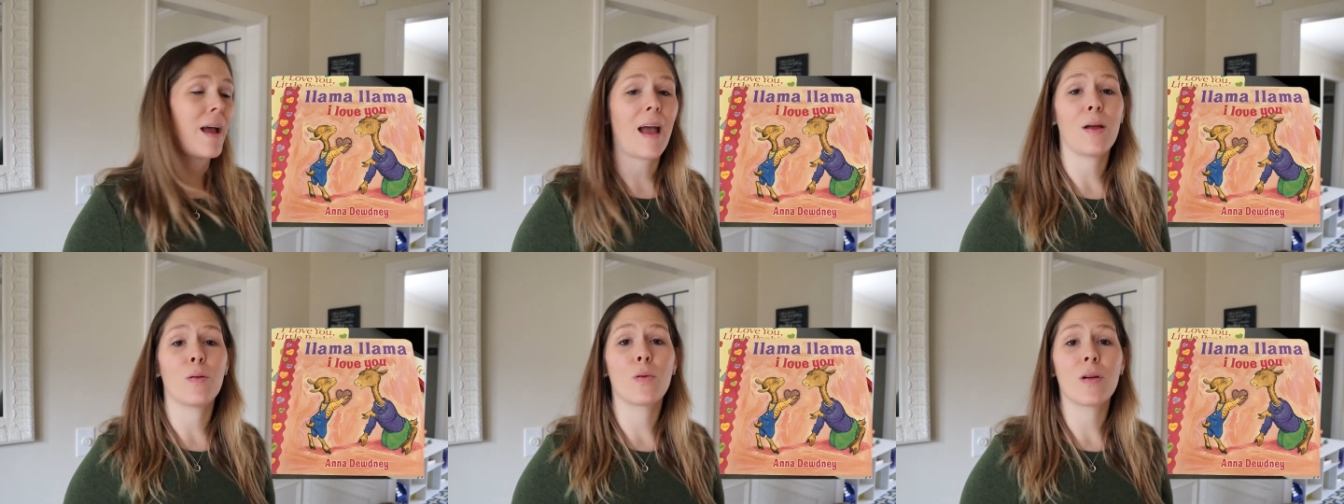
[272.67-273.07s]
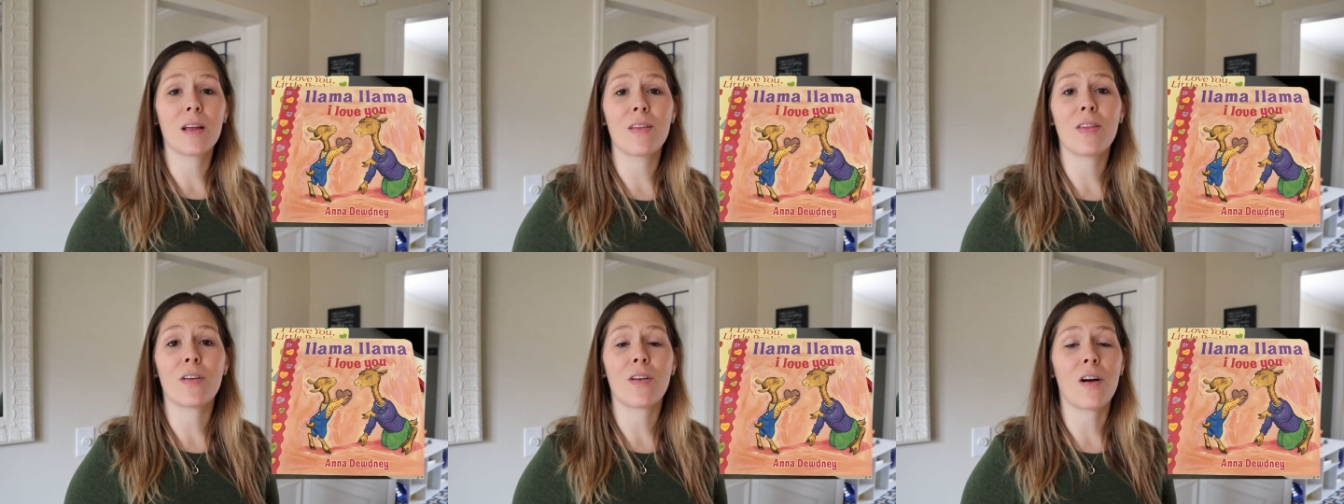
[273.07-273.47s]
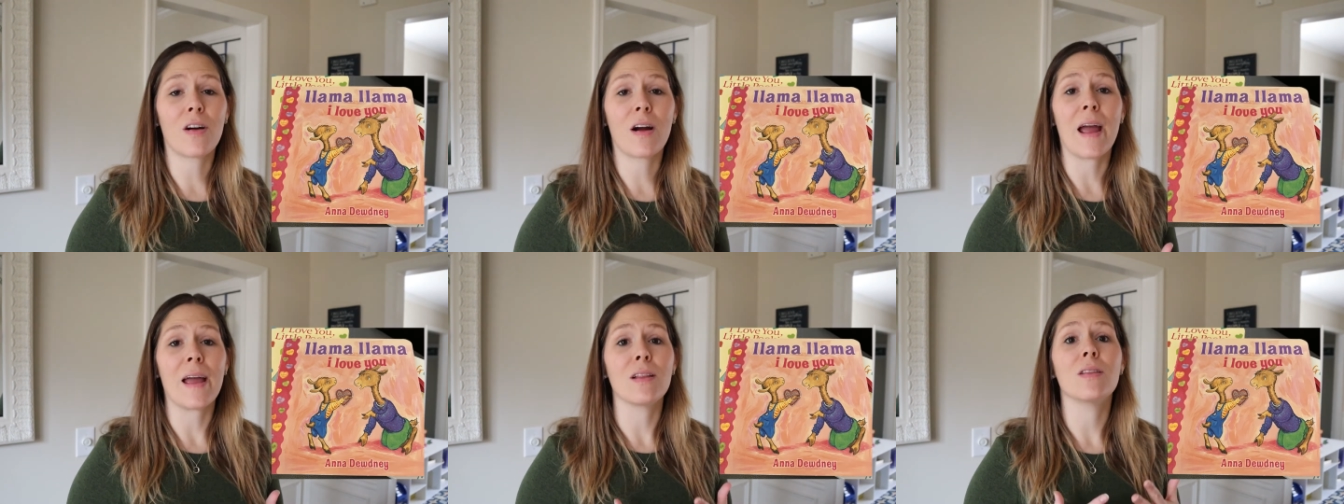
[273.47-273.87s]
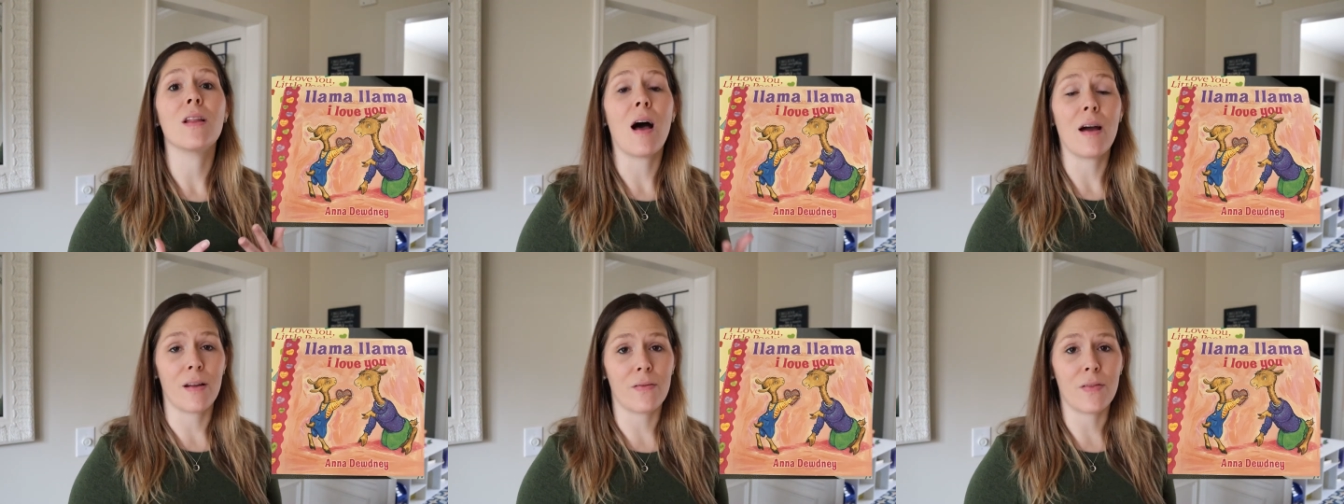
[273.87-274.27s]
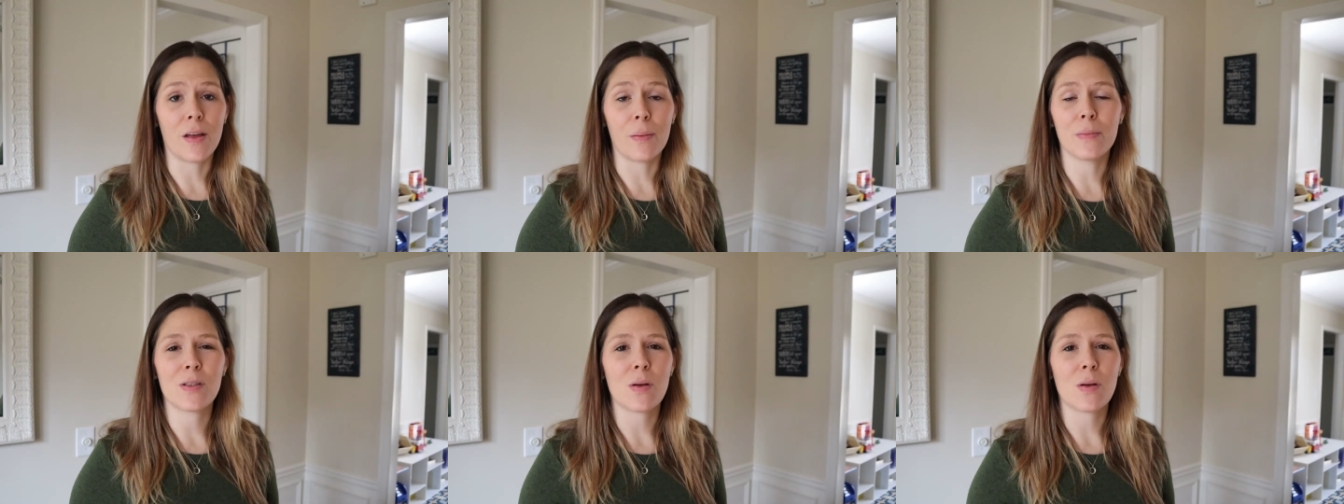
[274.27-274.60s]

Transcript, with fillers: And really there are a lot of them.